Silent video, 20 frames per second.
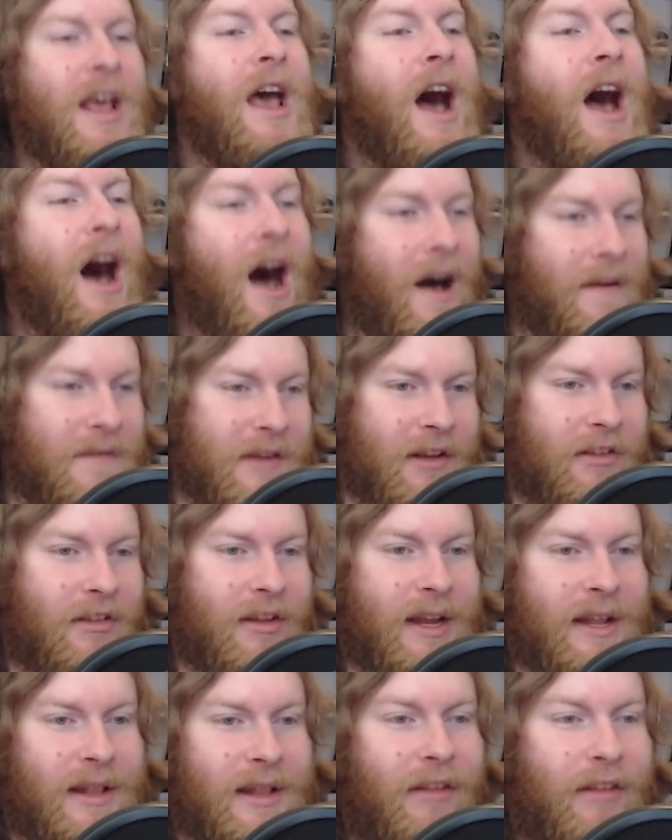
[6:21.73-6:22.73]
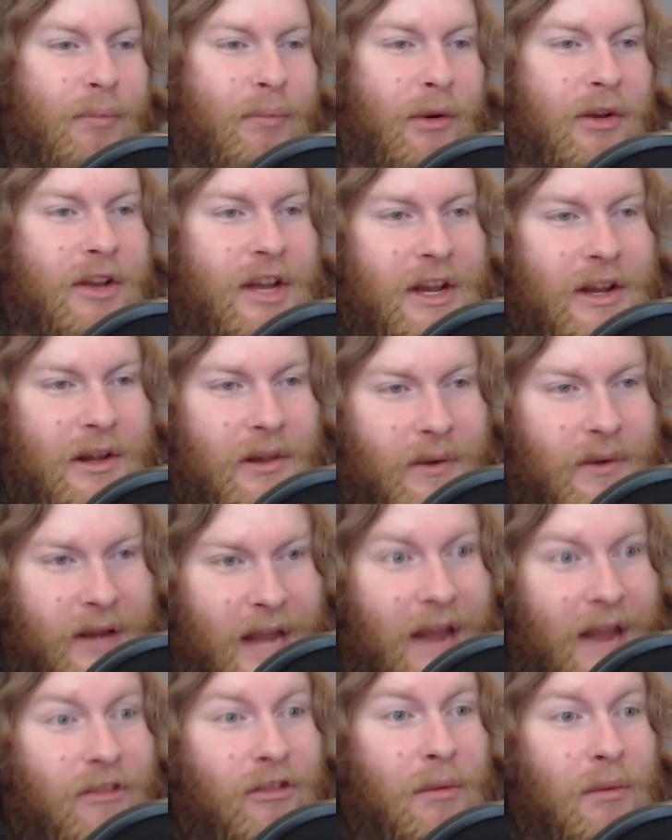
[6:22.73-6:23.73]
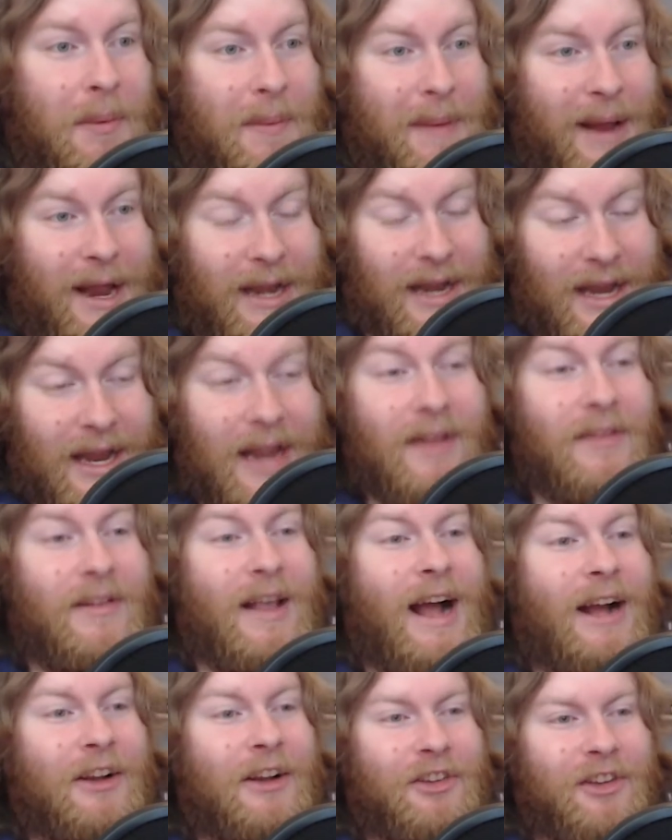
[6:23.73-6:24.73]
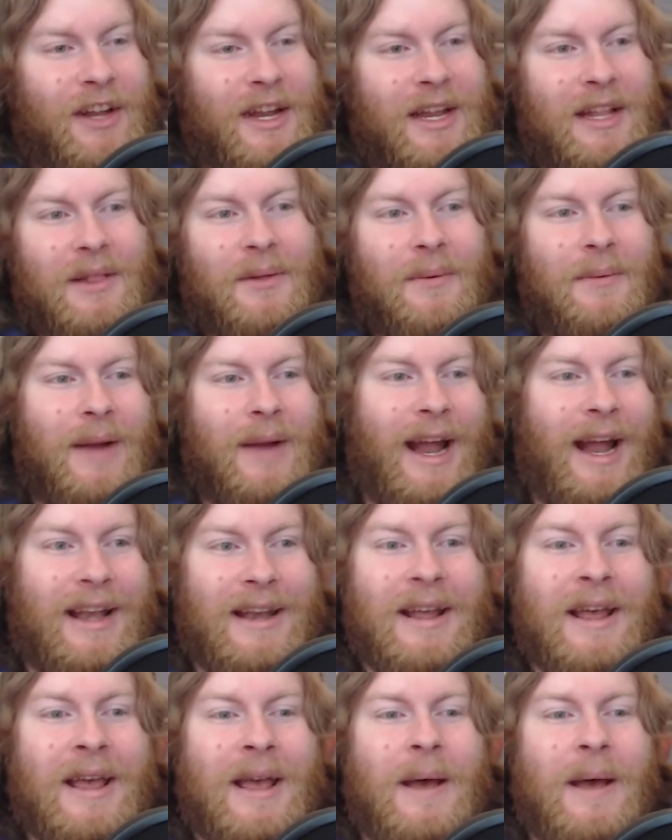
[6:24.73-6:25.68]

Obviously, in this particular case, Superman is actually in the right.